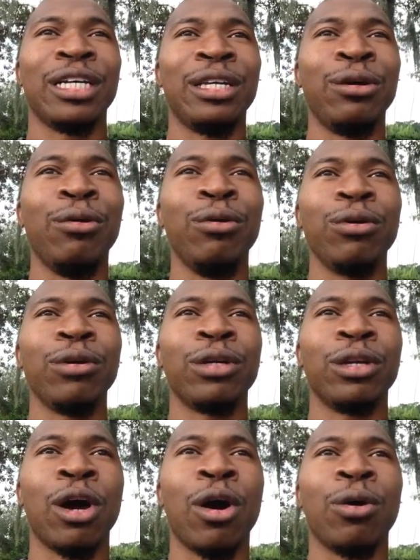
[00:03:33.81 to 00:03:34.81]

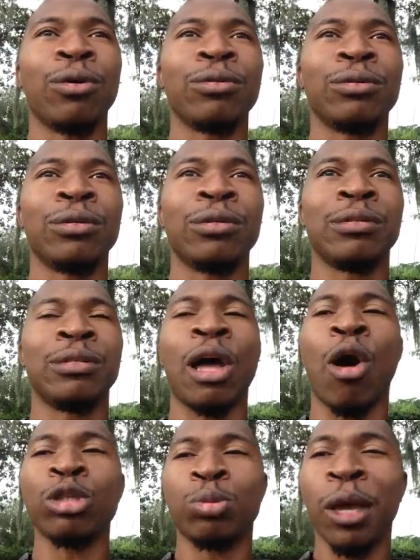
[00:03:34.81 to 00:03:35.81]
you know,
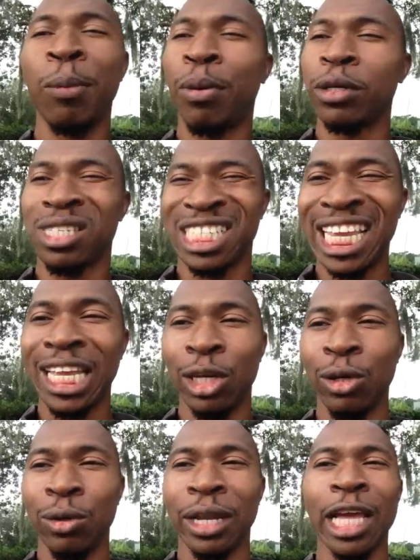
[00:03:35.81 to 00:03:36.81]
those people see
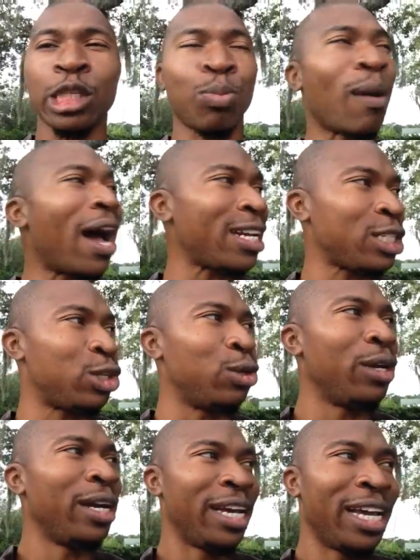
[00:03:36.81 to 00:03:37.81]
you and they spot you
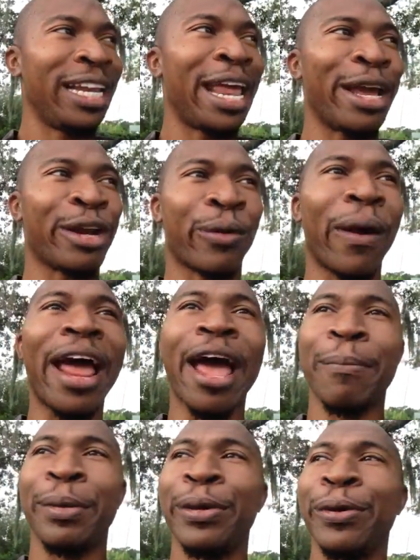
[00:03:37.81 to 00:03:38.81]
and they
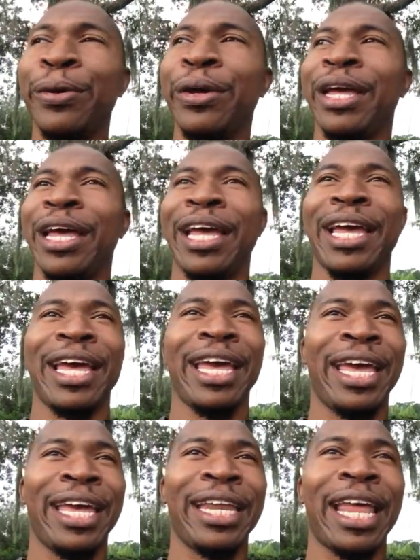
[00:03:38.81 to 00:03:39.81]
grab you
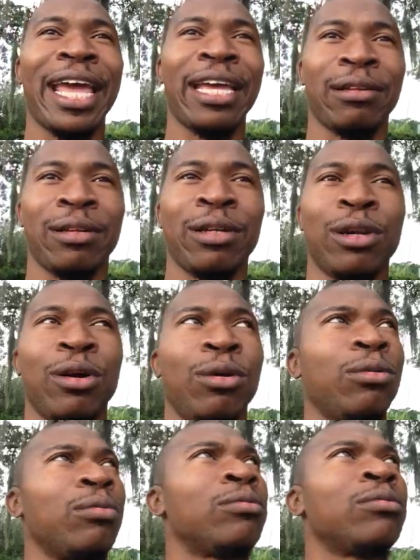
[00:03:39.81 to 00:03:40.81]
and they, you know,